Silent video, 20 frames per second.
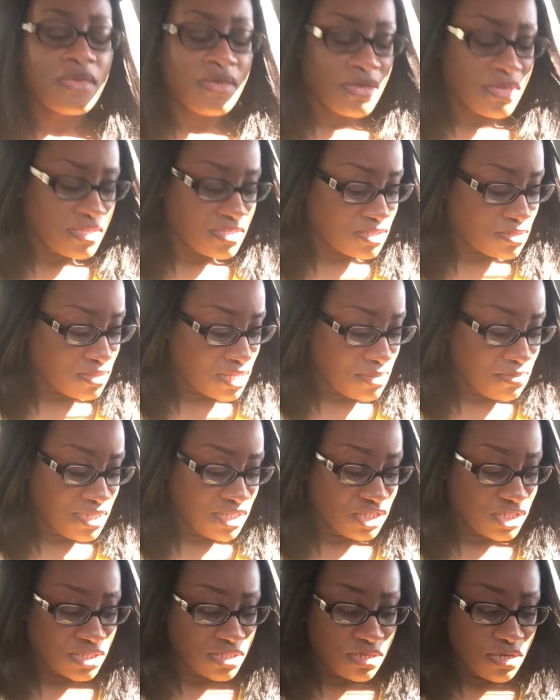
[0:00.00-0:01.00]
So let me
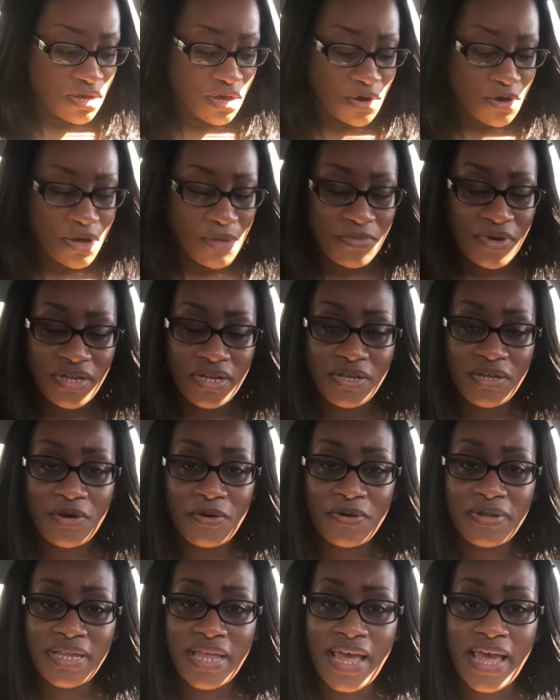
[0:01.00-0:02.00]
just go. I'm going to
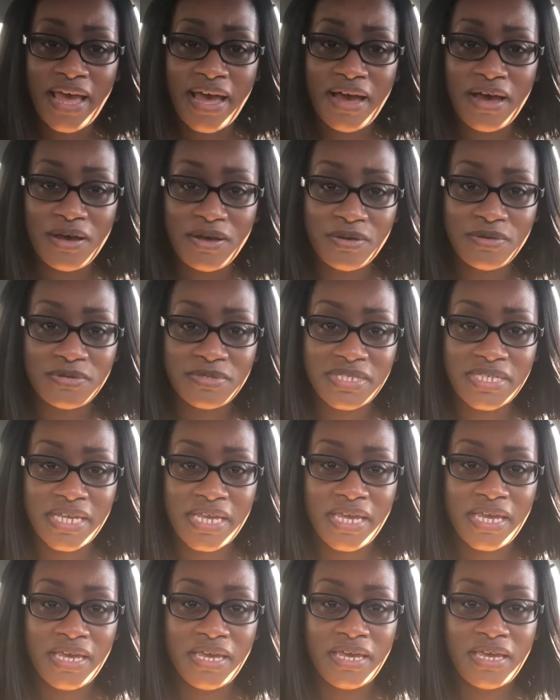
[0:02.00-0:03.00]
go in the house
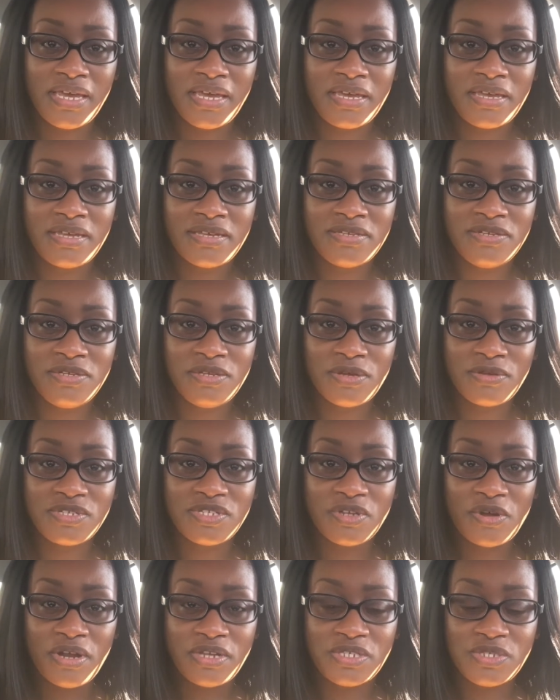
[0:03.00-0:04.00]
and, you know,
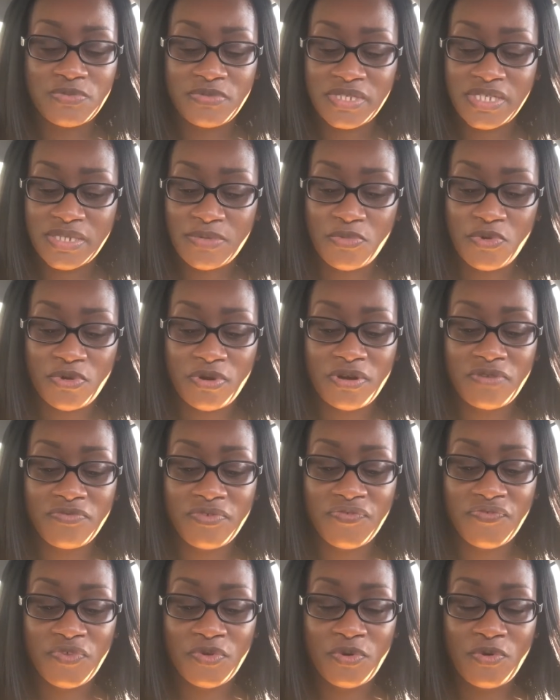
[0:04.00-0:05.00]
start doing some more
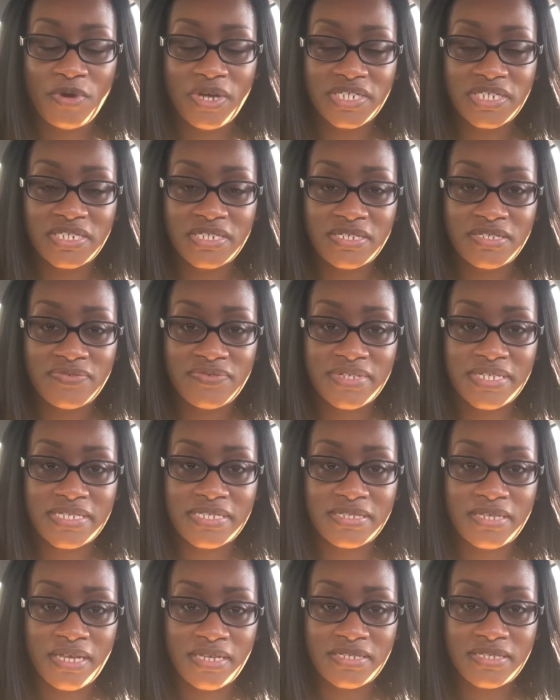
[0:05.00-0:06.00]
review questions for this
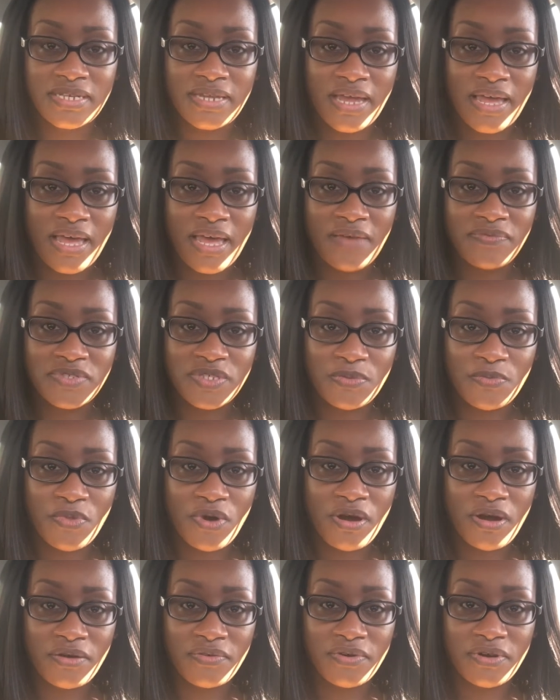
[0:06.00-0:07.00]
test that I have
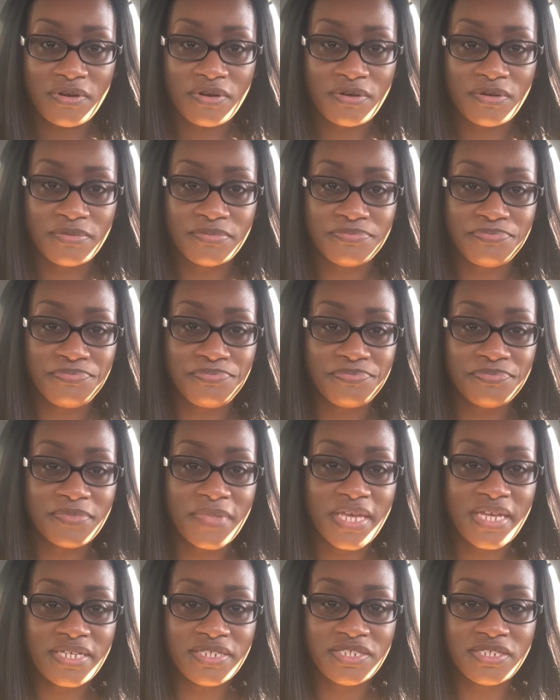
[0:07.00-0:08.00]
tomorrow.
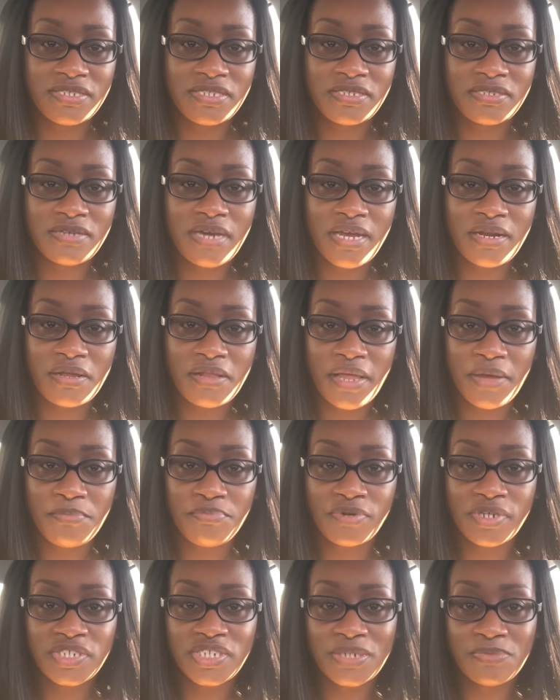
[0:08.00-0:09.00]
And just kind of like
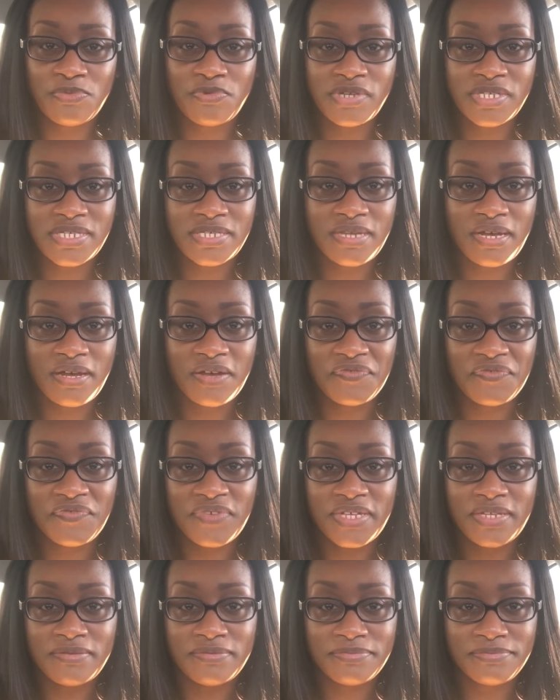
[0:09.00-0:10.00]
brush up on stuff
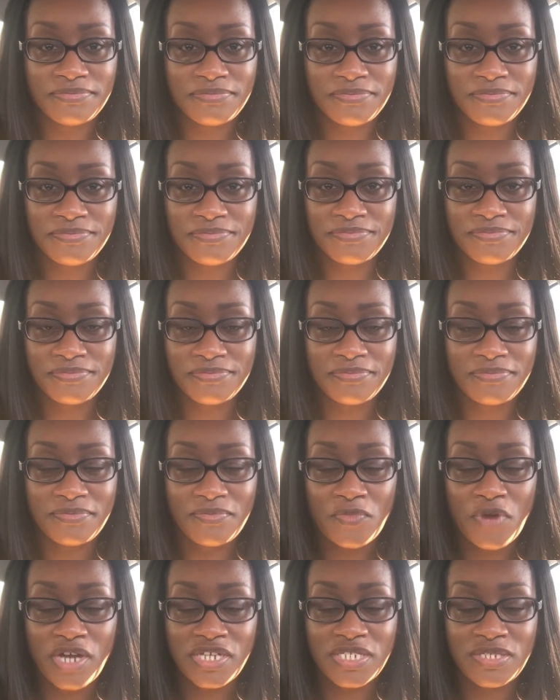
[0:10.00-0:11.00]
and
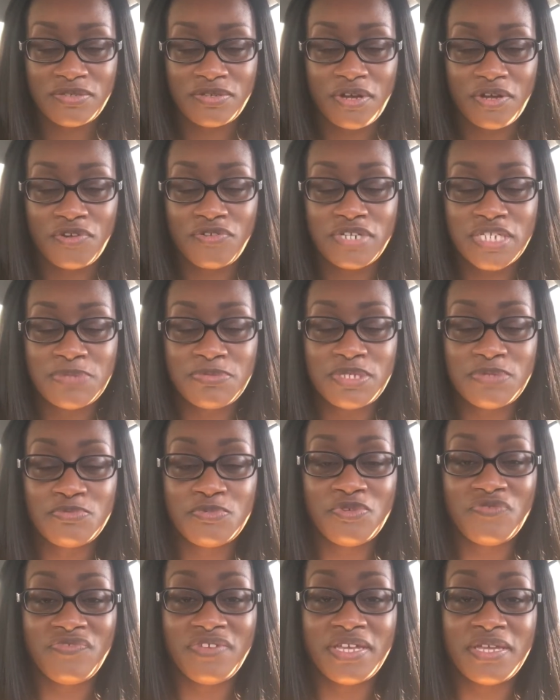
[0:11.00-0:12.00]
watch a Christmas
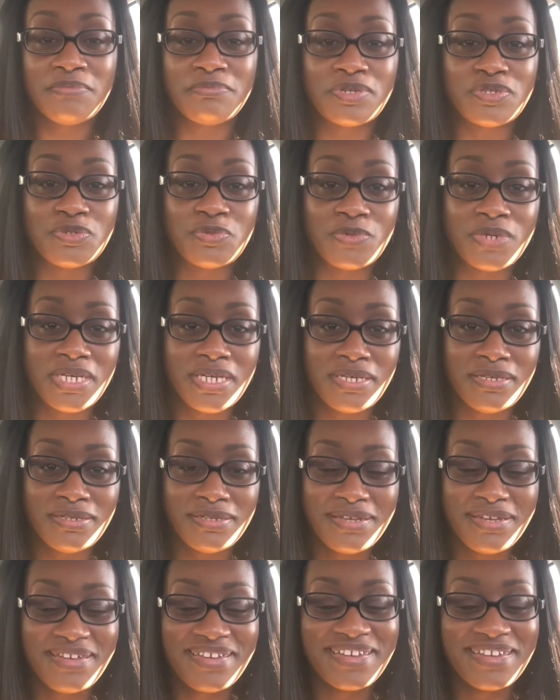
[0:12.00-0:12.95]
movie in between.